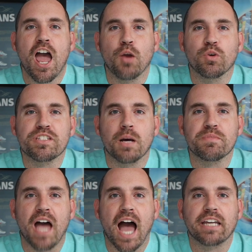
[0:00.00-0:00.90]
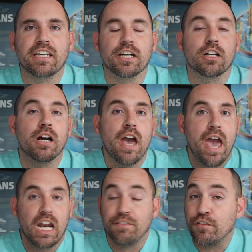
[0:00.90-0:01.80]
Hey, what's up? Zach here.
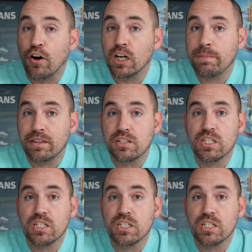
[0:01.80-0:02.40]
And if you've heard about the